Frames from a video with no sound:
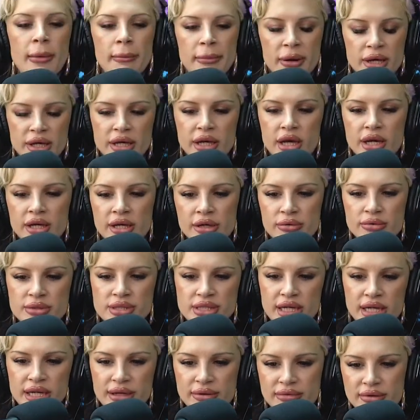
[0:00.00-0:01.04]
But yeah, he was
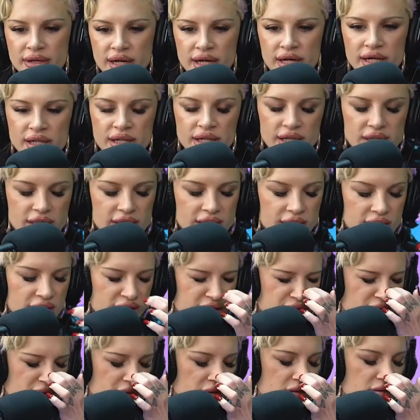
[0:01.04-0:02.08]
like kind of like looking.
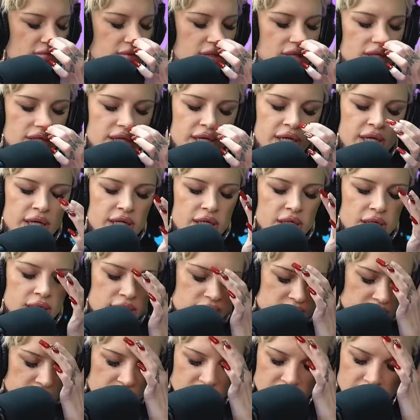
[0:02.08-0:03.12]
I hate it. He
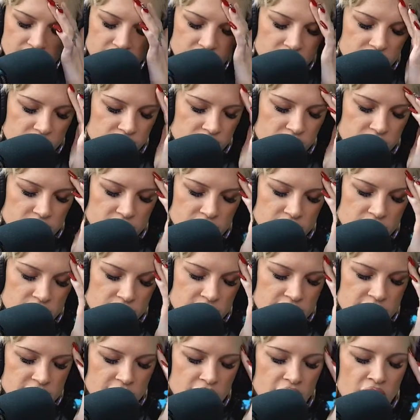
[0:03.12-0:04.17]
was like kind of licking my tits, and
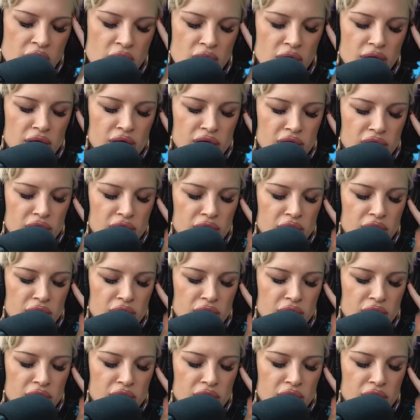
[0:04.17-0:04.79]
he's like, uh, uh,